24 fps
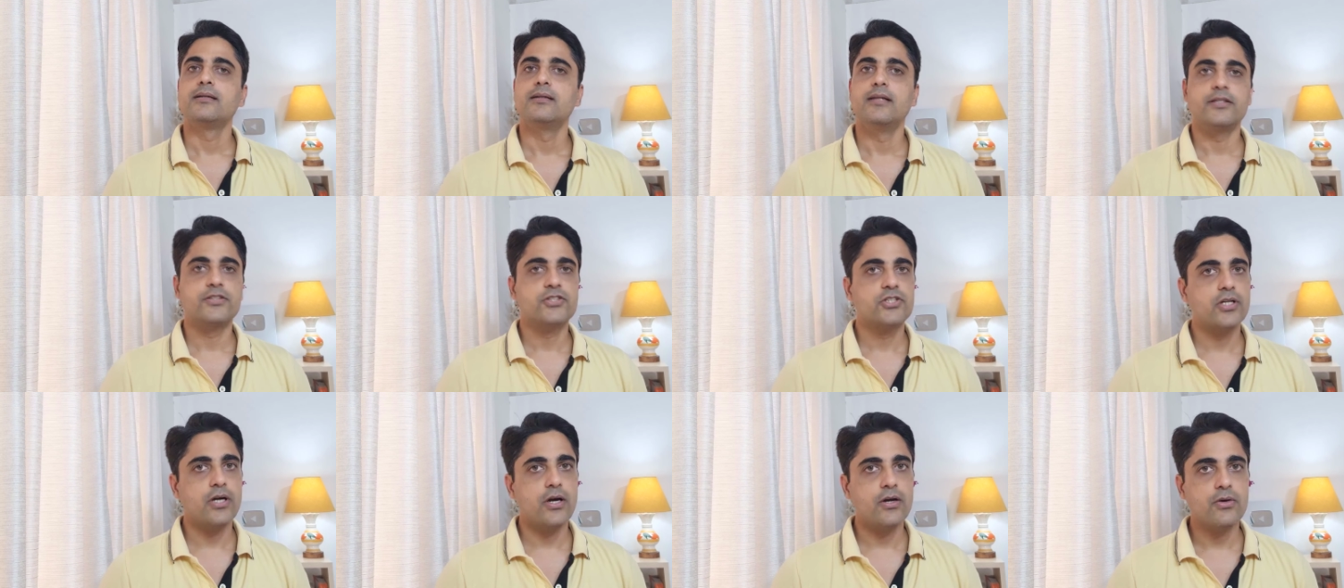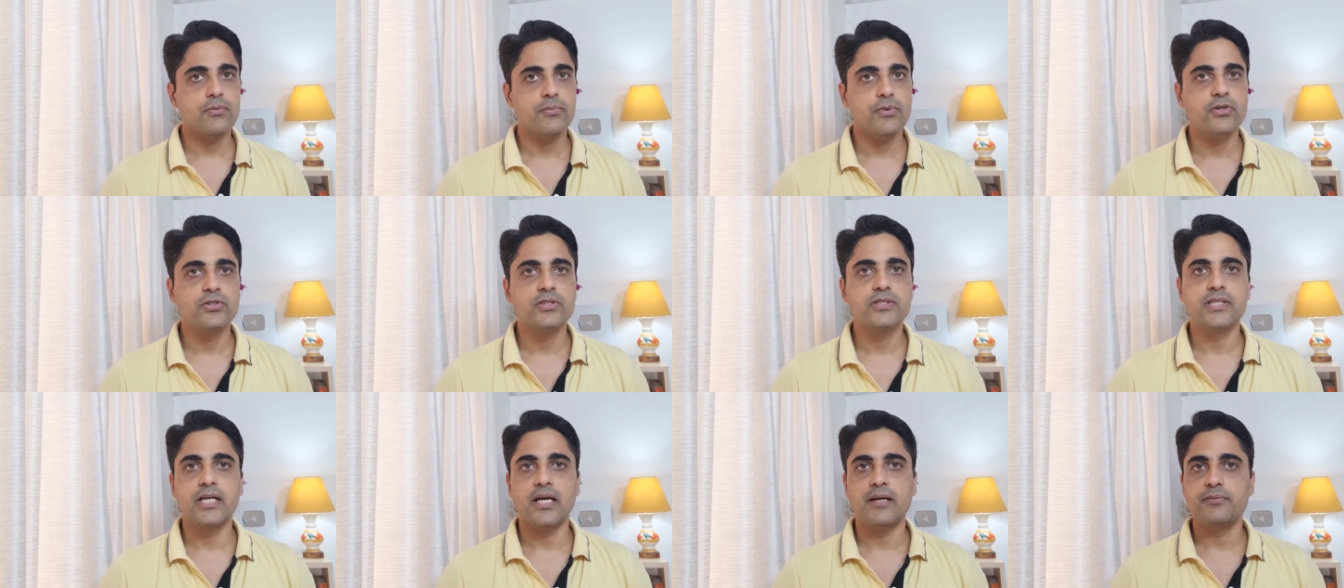Let's talk
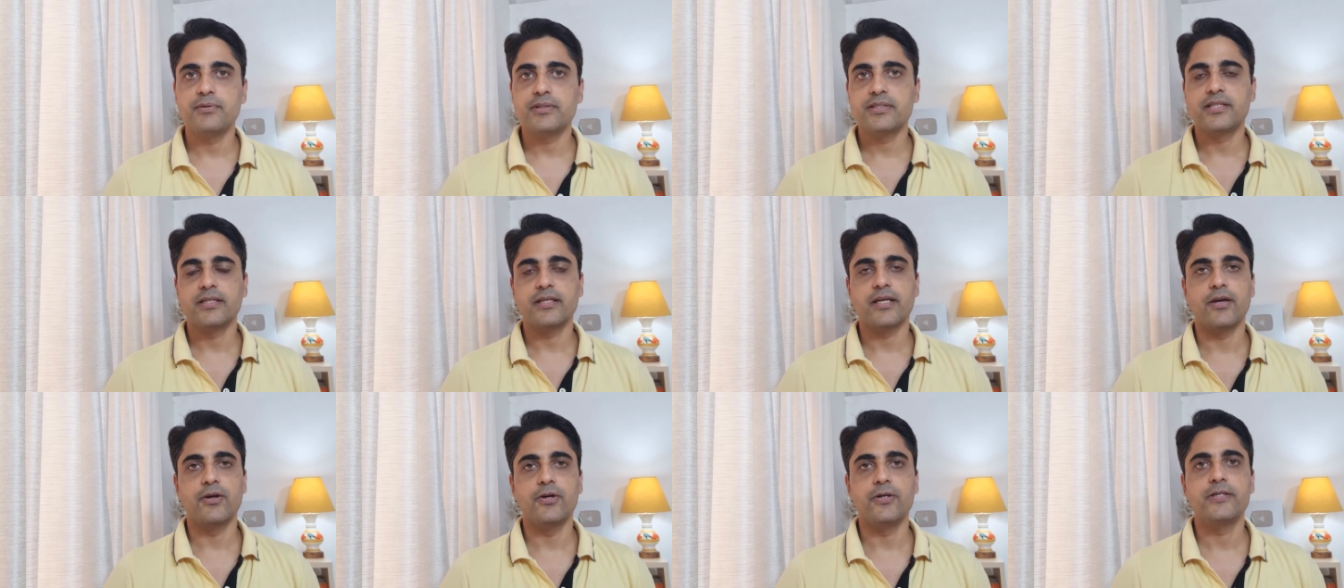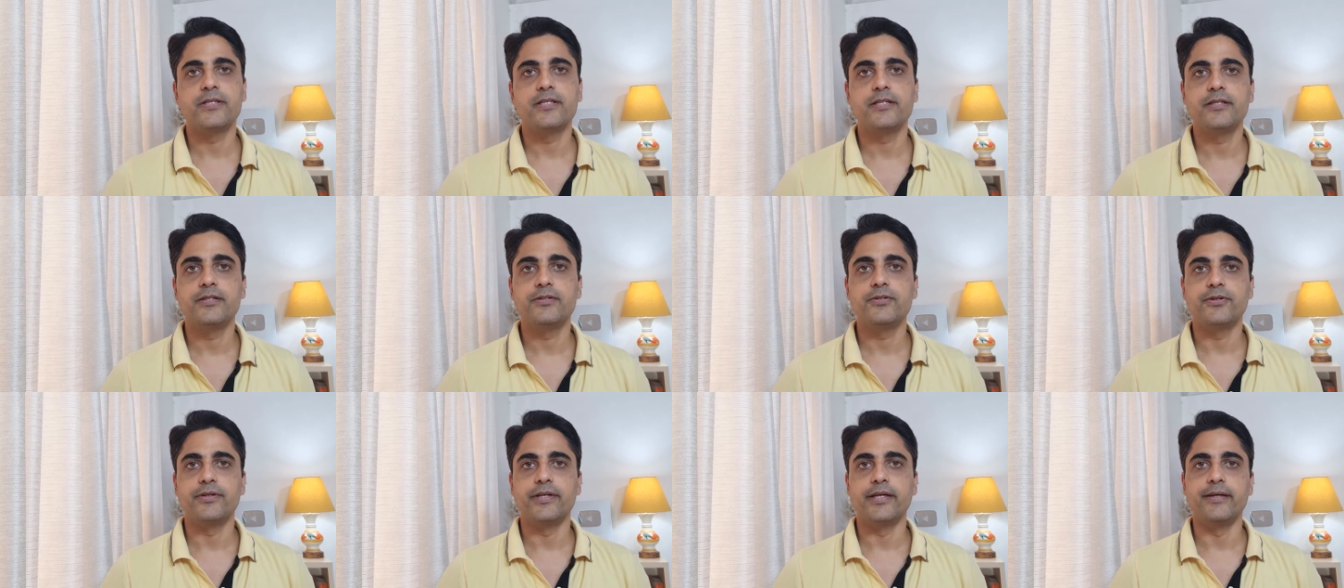about
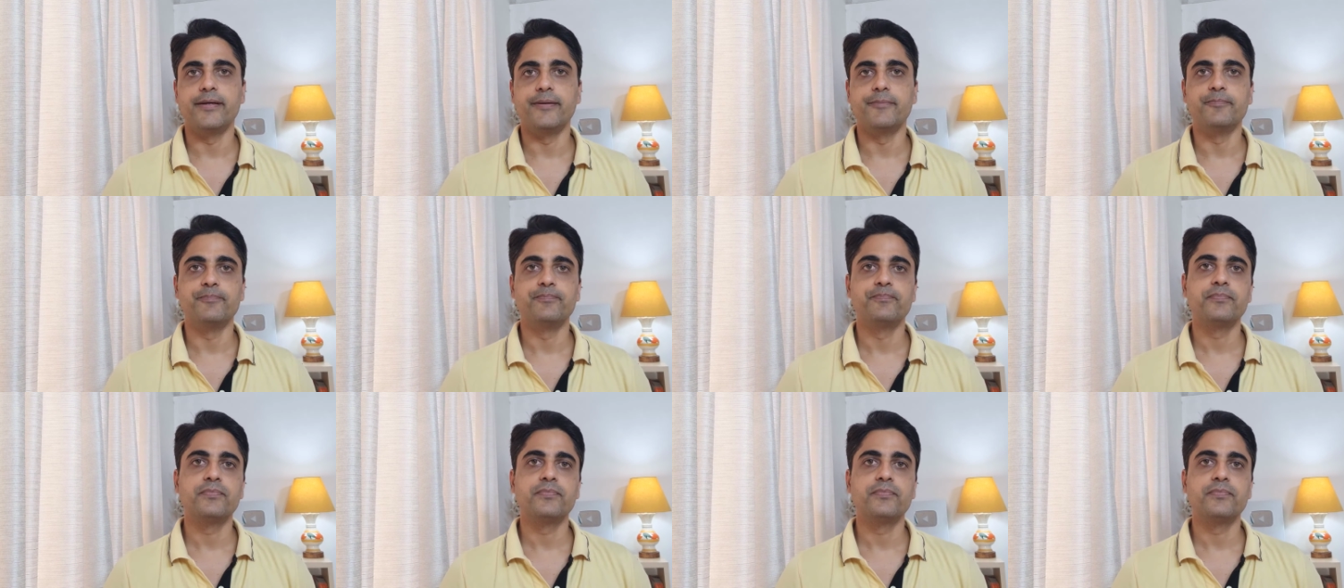cybersecurity today.